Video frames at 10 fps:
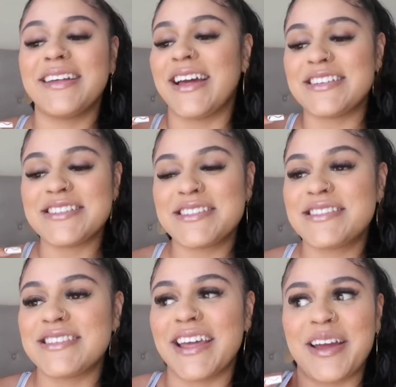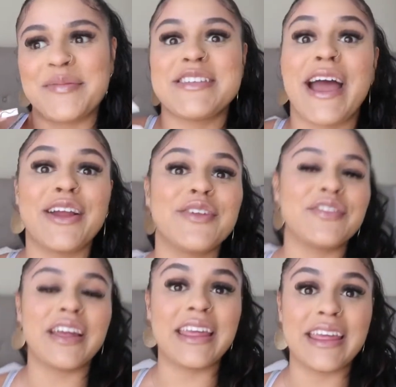I just like I'm tired of
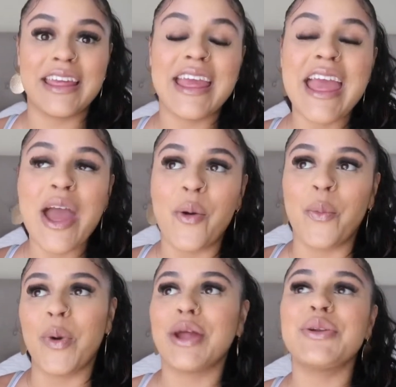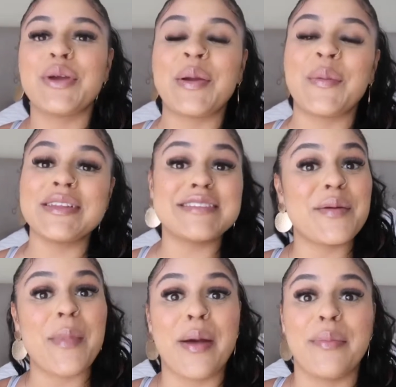like wondering what's
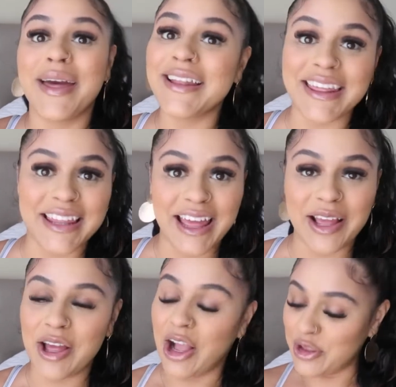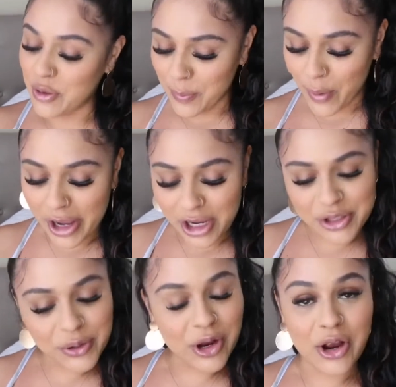in my belly. Like, are you a boy or are
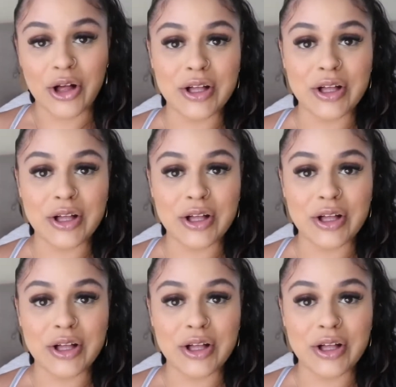you a girl?